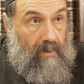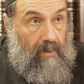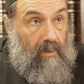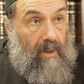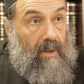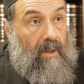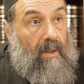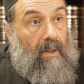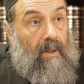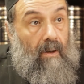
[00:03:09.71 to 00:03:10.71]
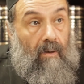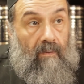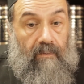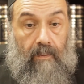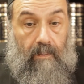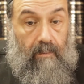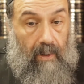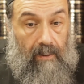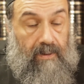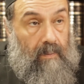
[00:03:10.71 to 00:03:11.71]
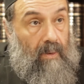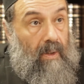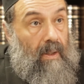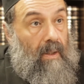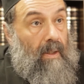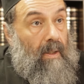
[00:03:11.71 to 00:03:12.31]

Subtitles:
York or from Baltimore,